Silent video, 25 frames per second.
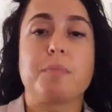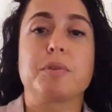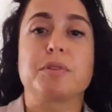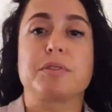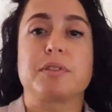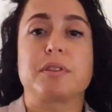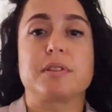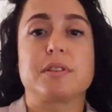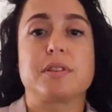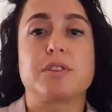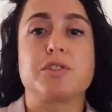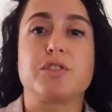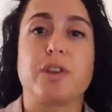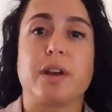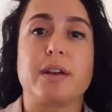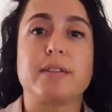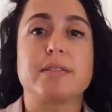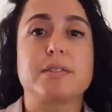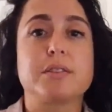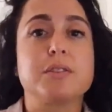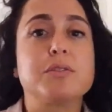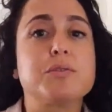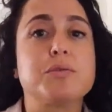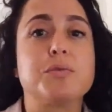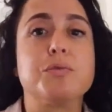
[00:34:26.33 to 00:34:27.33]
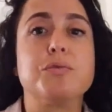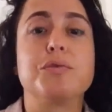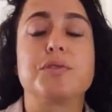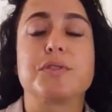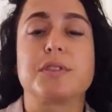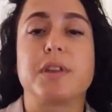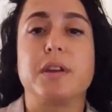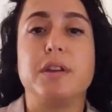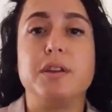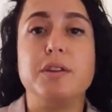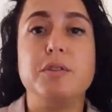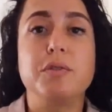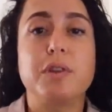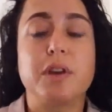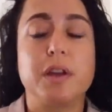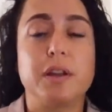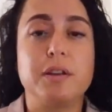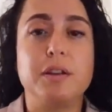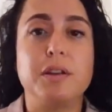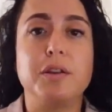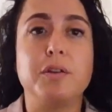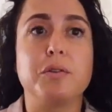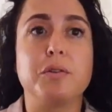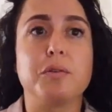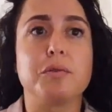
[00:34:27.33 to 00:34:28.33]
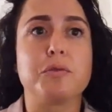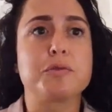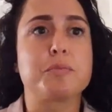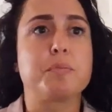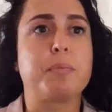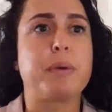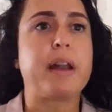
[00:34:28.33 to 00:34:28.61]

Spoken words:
able to suggest the tools that you can use,